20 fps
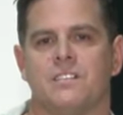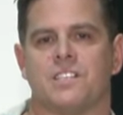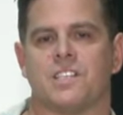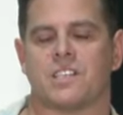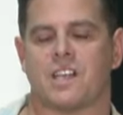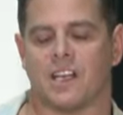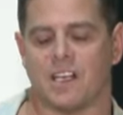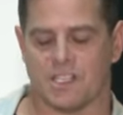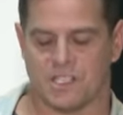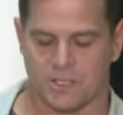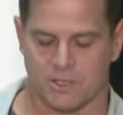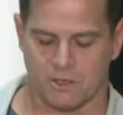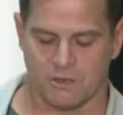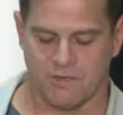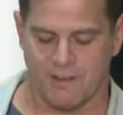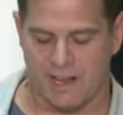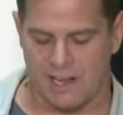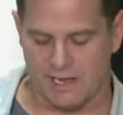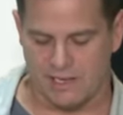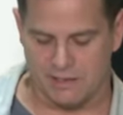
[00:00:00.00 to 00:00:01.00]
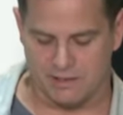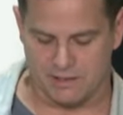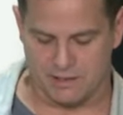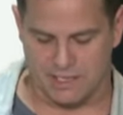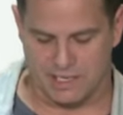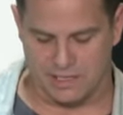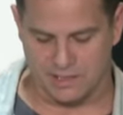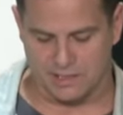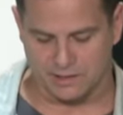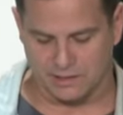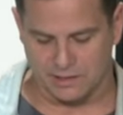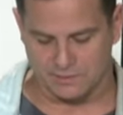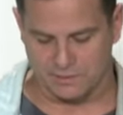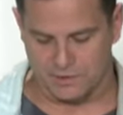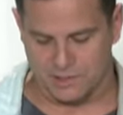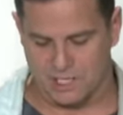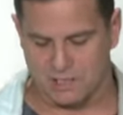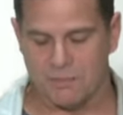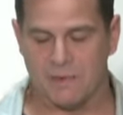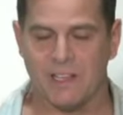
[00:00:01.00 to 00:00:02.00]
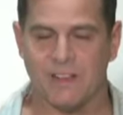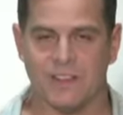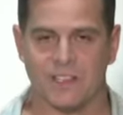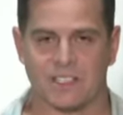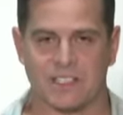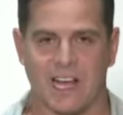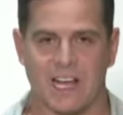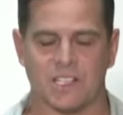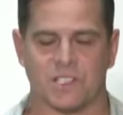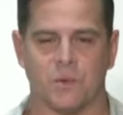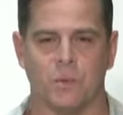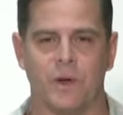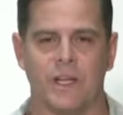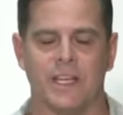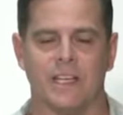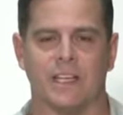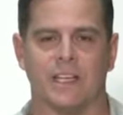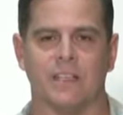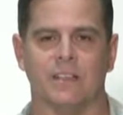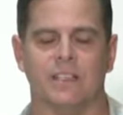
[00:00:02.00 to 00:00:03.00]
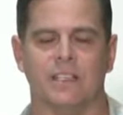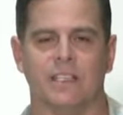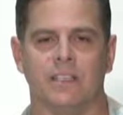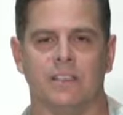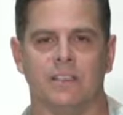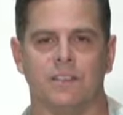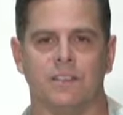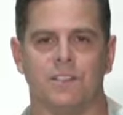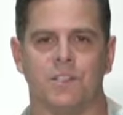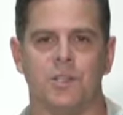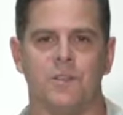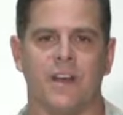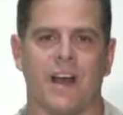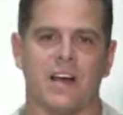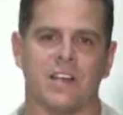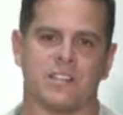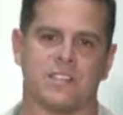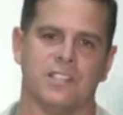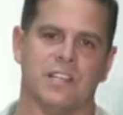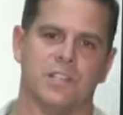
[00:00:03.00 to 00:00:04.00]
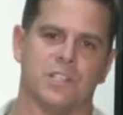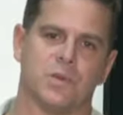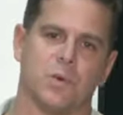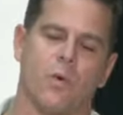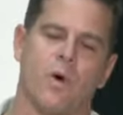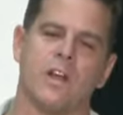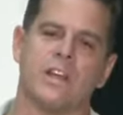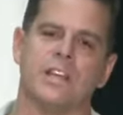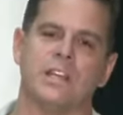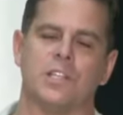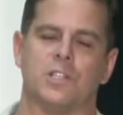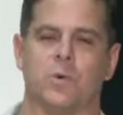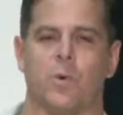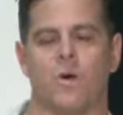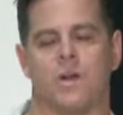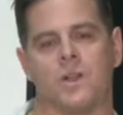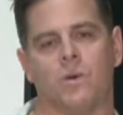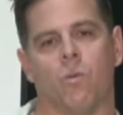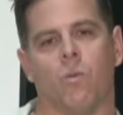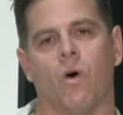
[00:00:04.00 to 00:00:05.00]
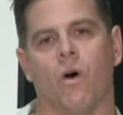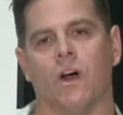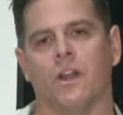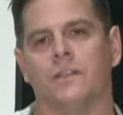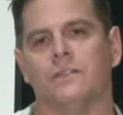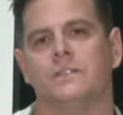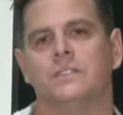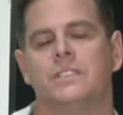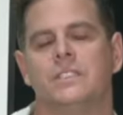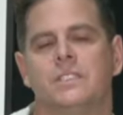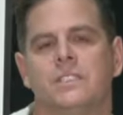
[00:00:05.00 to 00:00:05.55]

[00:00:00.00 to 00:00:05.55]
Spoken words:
Just got a survey delivered to me this last week, and in 2020 and 21,